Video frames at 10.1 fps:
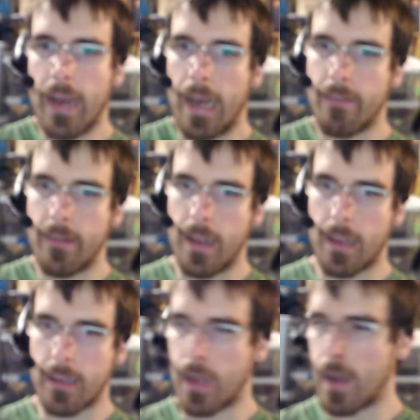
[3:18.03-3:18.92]
I haven't
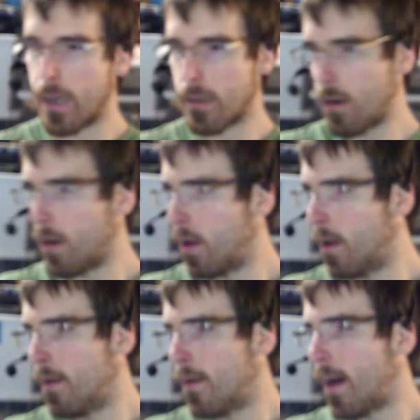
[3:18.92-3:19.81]
tested that because
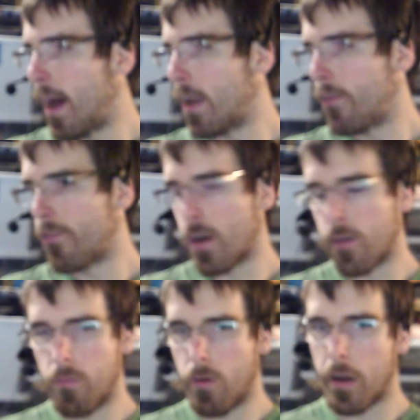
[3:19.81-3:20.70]
I didn't feel like
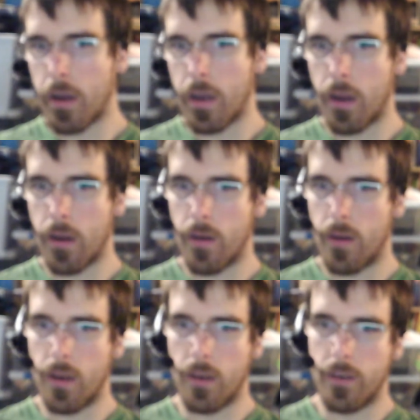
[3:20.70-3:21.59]
plugging it in
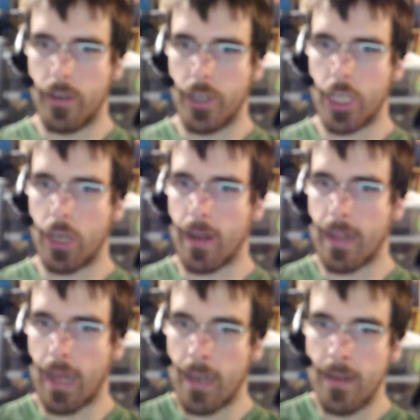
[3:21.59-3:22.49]
and shit like
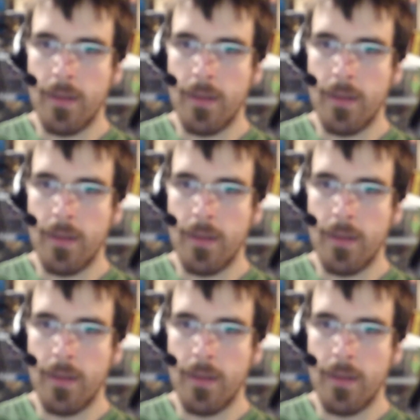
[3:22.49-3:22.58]
that.